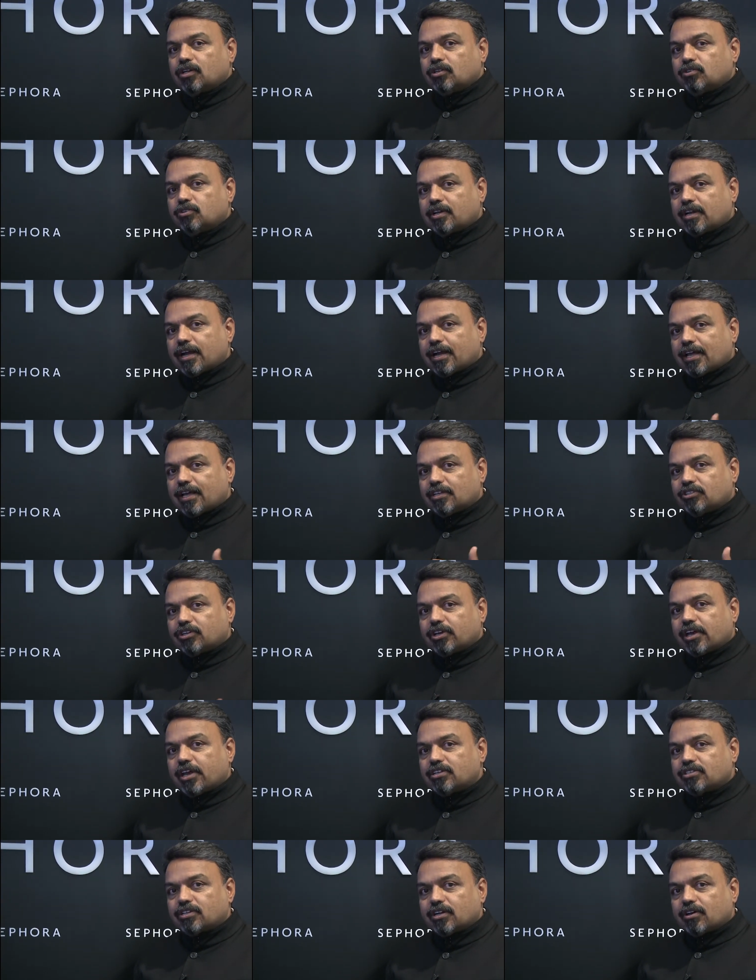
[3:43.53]
you'll get
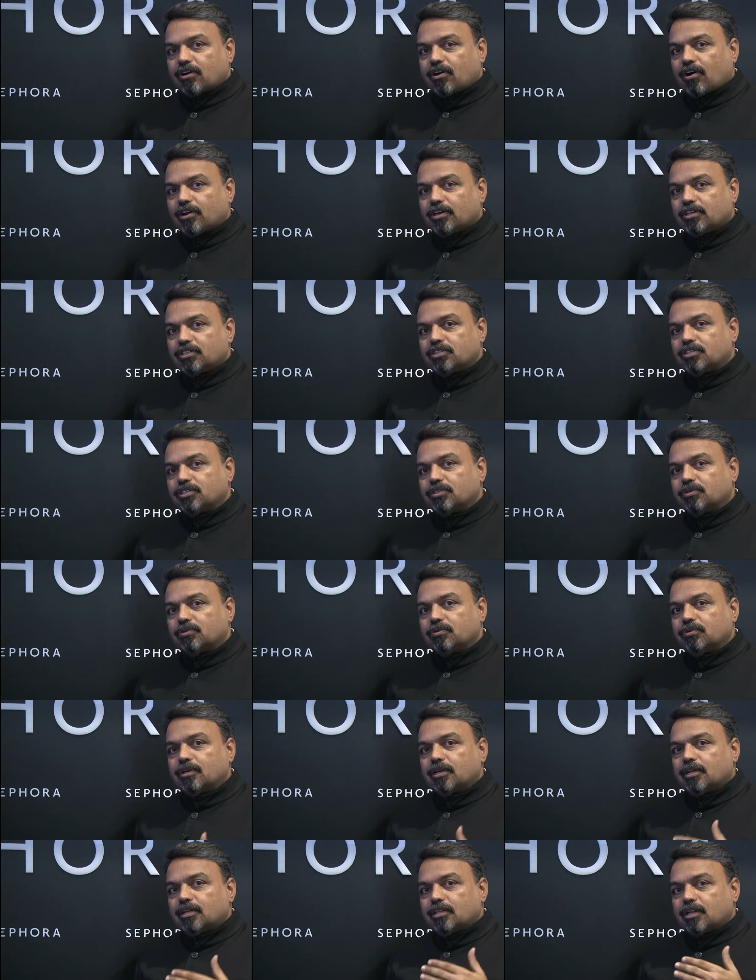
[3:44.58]
education according to
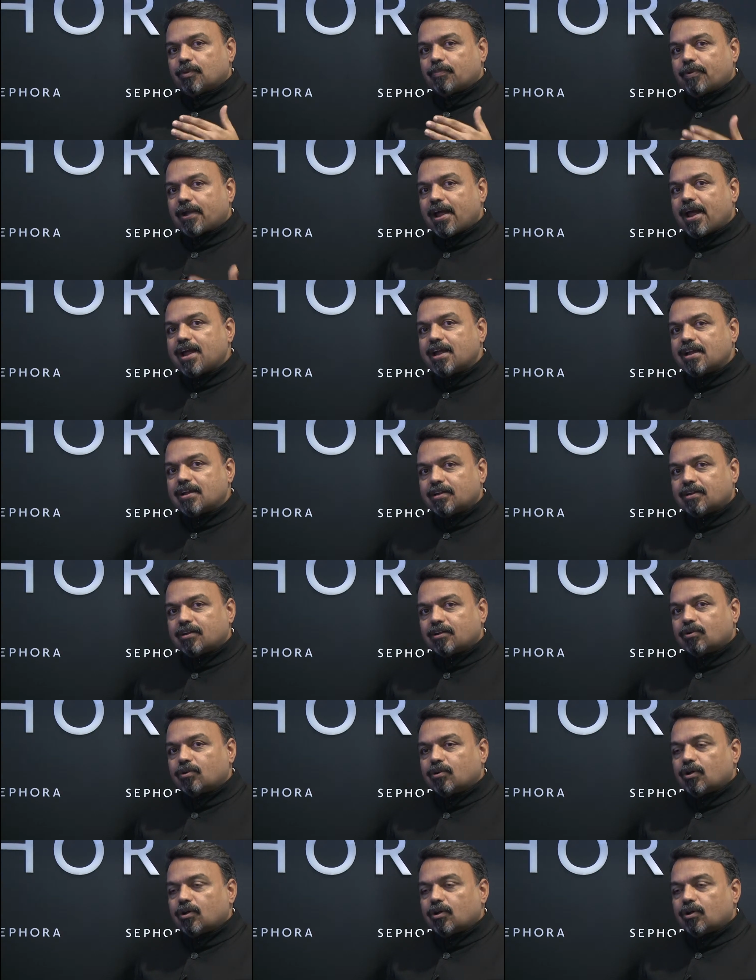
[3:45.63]
the brand